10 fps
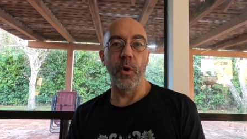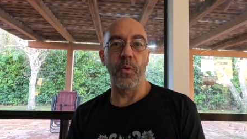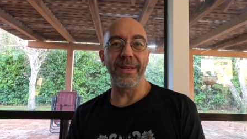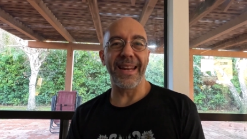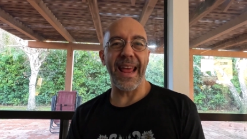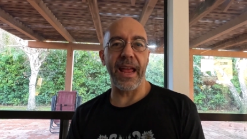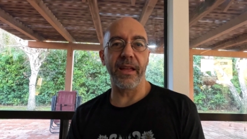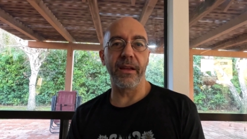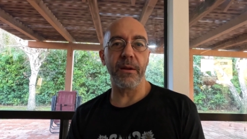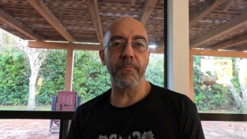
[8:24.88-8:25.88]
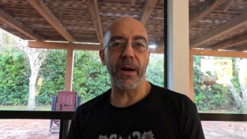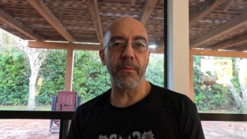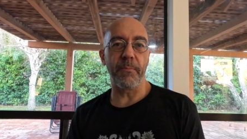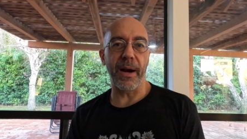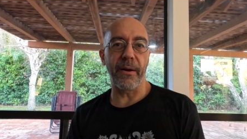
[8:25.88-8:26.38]
was an angry
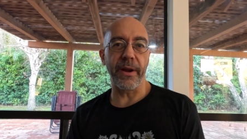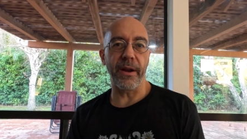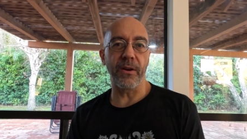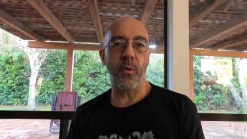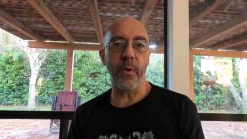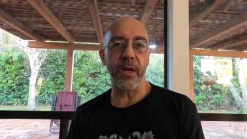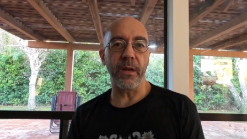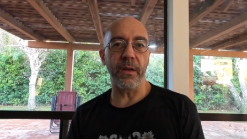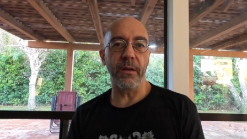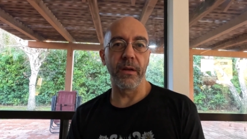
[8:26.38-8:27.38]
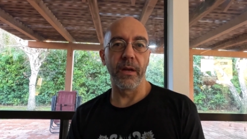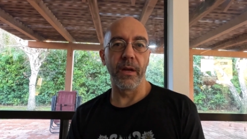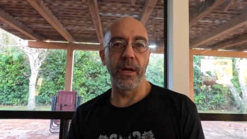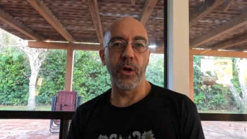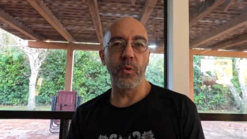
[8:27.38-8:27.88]
barbarian queen,
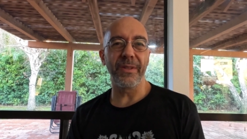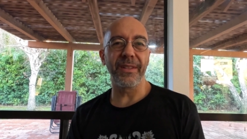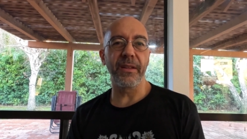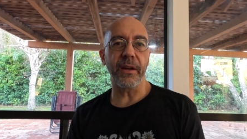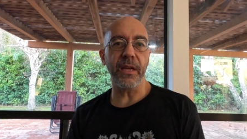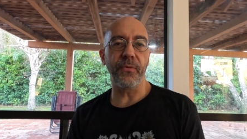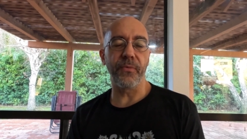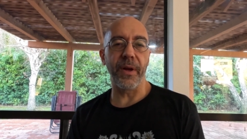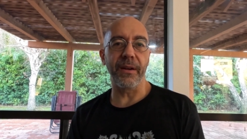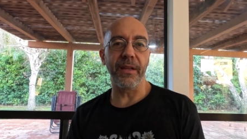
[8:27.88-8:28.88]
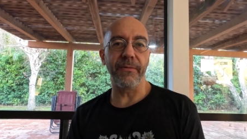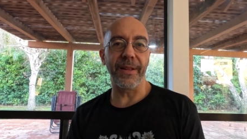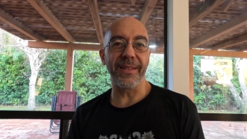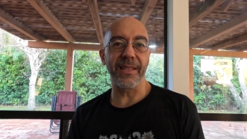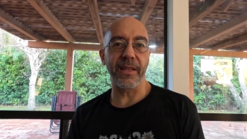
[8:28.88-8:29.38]
whose grief had
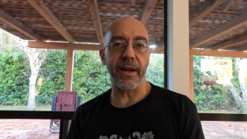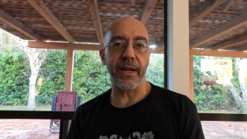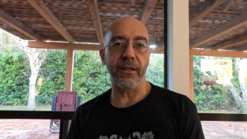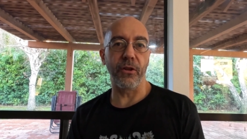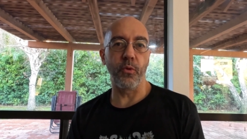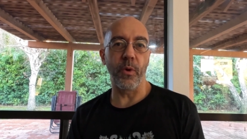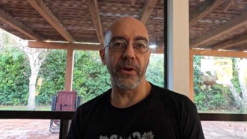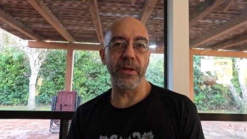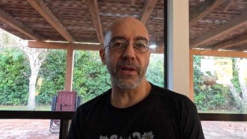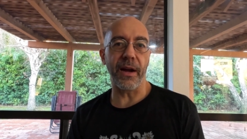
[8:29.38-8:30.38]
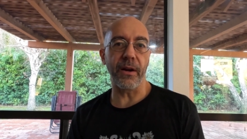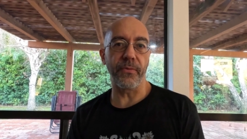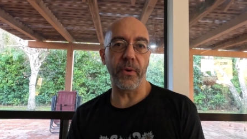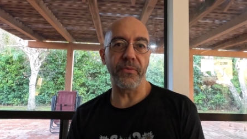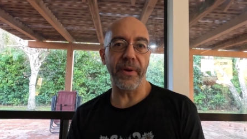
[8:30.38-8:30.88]
given strength to her desire
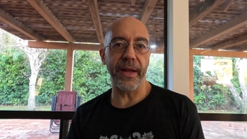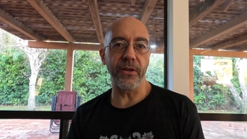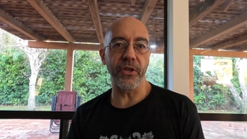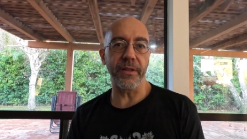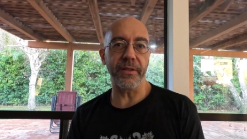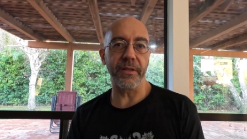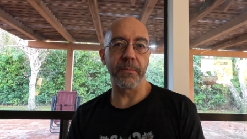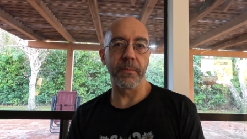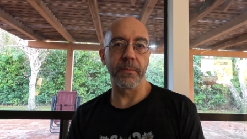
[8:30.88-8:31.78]
for vengeance.